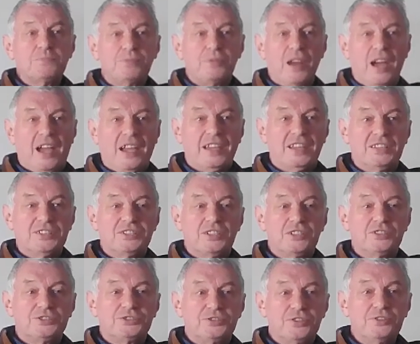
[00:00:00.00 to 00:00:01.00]

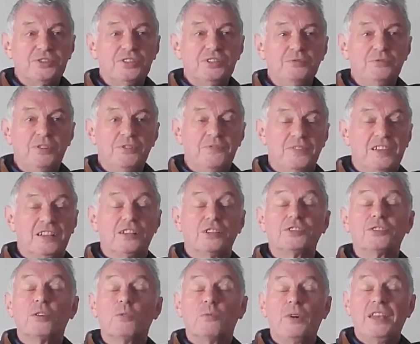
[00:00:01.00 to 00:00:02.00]
surprise, suddenly
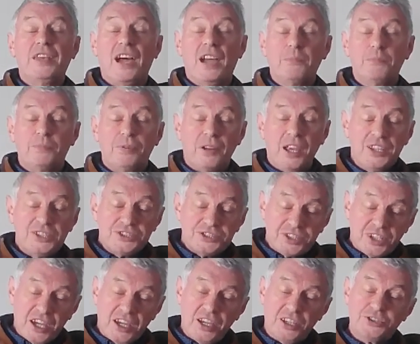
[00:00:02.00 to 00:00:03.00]
revealed, when I
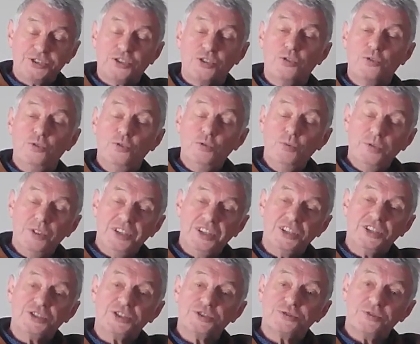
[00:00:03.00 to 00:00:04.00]
pressed her as to
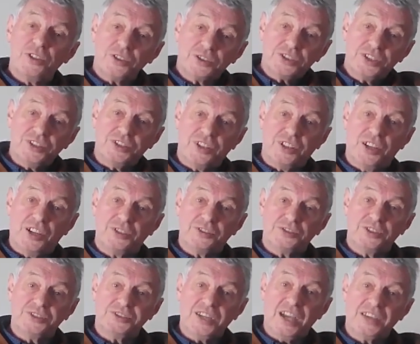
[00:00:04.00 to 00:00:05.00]
who had instructed
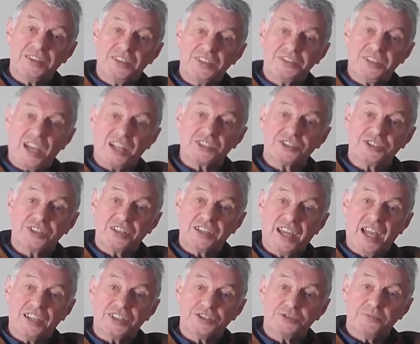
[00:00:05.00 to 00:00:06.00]
her to take this
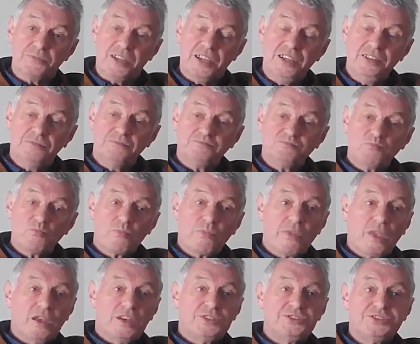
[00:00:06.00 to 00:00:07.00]
action against me,
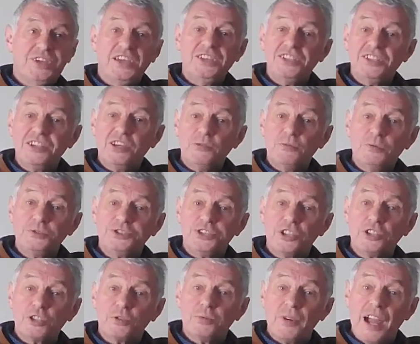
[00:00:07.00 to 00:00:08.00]
stated it
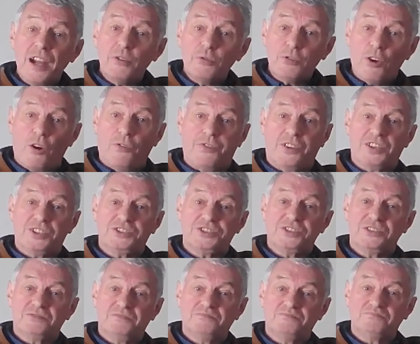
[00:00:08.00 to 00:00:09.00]
was the Crown
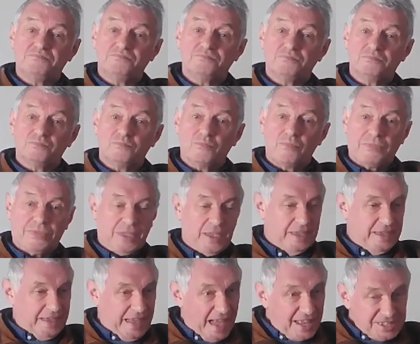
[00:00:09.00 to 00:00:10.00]
Office.
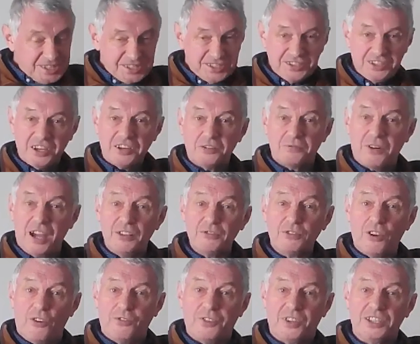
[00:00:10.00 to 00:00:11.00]
Yes, the
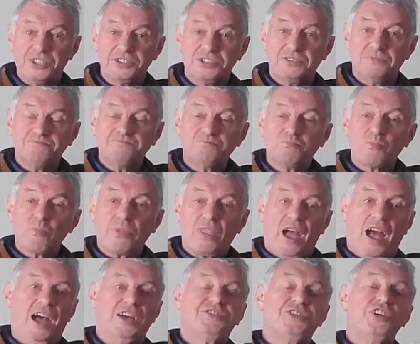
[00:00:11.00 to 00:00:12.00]
Crown Office.
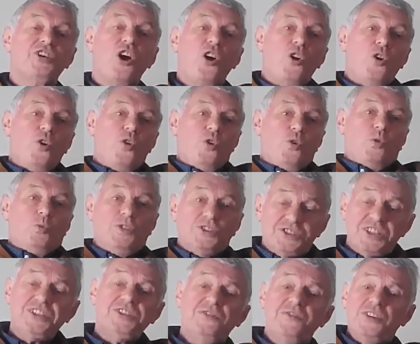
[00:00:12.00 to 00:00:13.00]
I said,
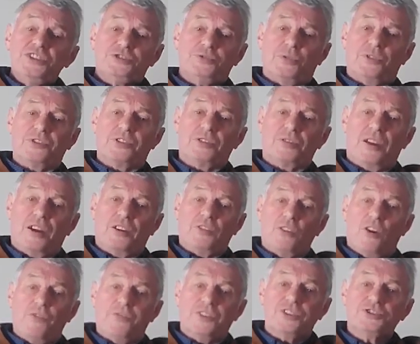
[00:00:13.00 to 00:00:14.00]
which individual at the
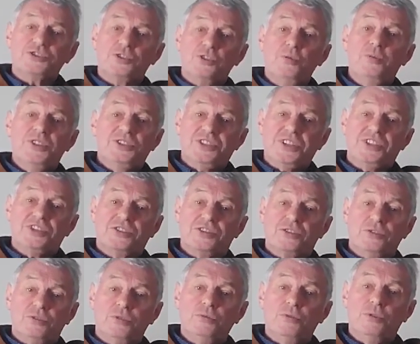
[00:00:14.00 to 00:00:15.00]
Crown Office? Who is
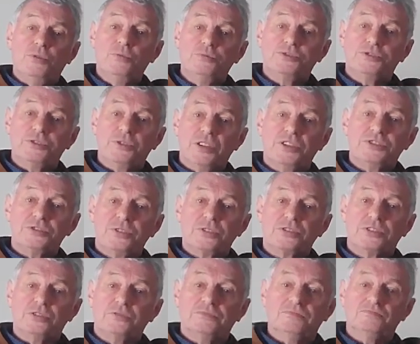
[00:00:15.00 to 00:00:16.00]
it? Who I
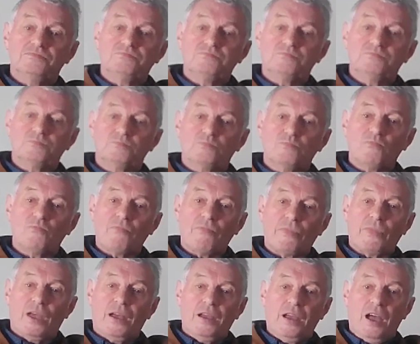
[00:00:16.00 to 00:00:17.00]
thought they're supposed to be
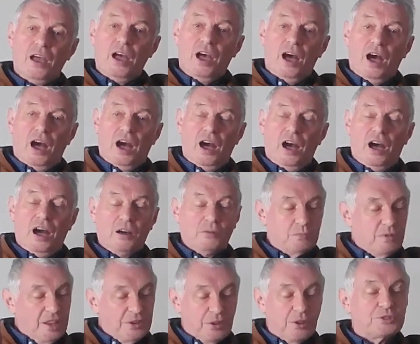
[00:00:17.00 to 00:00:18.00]
impartial.
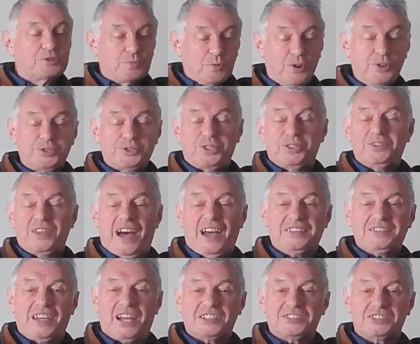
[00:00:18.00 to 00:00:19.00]
Well, no, it's worse than
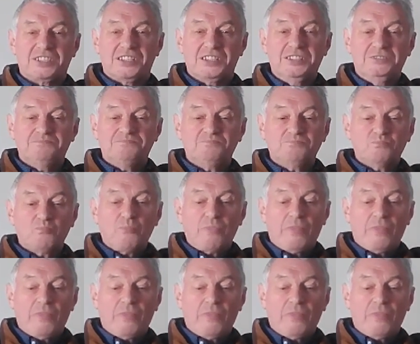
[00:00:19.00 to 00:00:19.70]
that, actually.